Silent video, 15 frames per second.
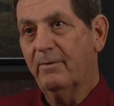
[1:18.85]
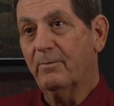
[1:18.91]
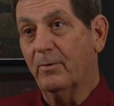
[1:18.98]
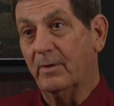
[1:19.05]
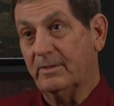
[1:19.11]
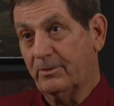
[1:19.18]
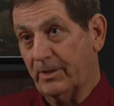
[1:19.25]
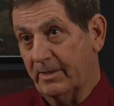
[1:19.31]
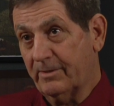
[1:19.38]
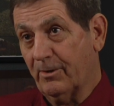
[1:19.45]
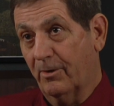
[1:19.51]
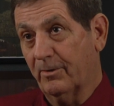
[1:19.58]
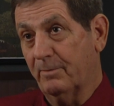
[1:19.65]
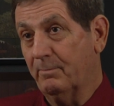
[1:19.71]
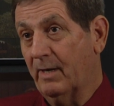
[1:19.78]
when she
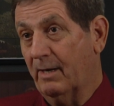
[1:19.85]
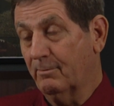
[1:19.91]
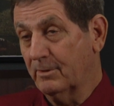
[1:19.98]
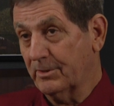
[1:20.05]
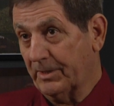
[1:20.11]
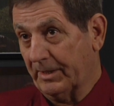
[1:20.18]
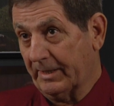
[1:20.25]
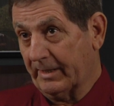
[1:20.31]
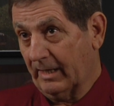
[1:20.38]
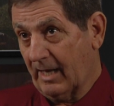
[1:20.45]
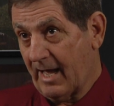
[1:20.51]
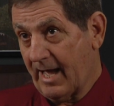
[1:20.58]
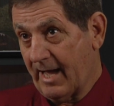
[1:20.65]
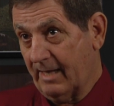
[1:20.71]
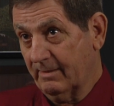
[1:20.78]
told him I was in
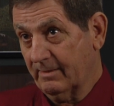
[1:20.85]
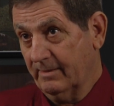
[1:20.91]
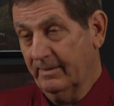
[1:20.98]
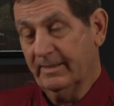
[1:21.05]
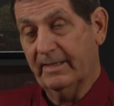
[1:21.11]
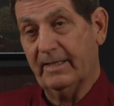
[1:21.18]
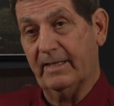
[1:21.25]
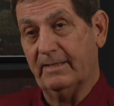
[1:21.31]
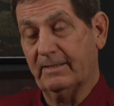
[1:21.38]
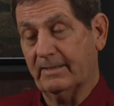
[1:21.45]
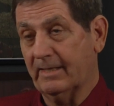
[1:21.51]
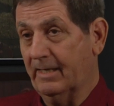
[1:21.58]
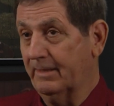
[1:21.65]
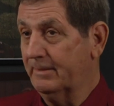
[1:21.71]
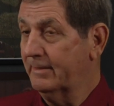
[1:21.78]
class, he
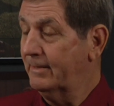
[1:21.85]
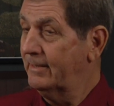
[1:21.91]
said,